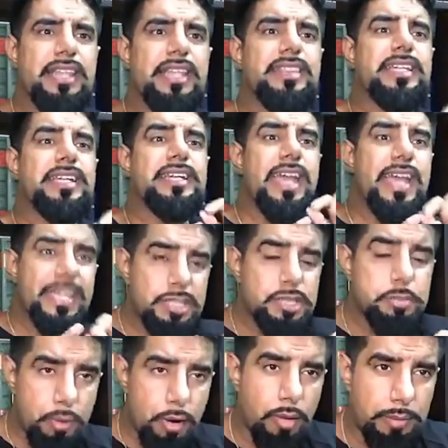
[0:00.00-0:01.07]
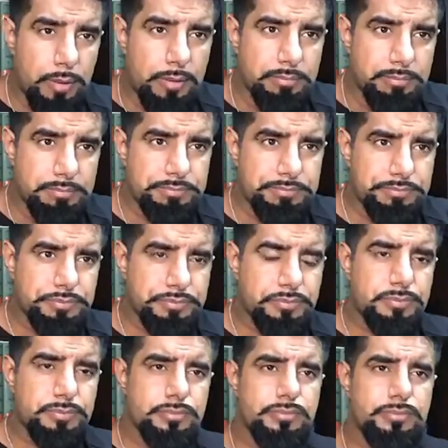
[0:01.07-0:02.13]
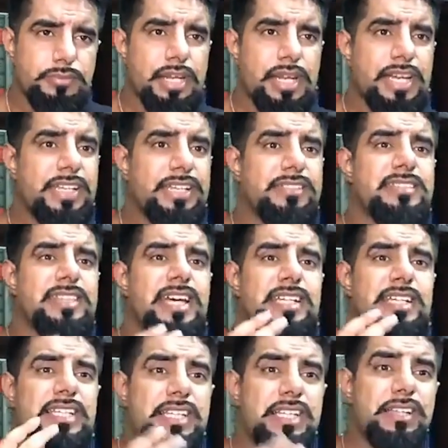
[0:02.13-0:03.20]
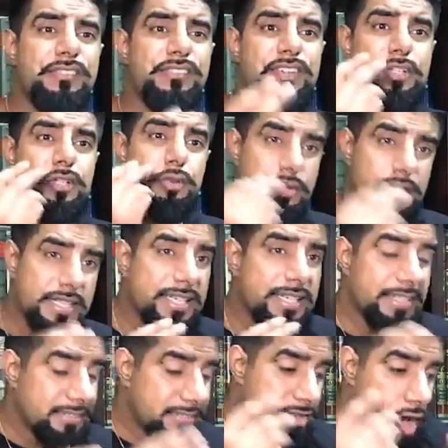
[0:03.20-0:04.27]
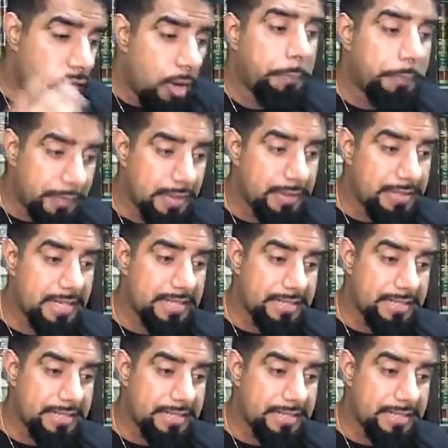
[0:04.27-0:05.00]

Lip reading: Then the next problem is that even Unini's copy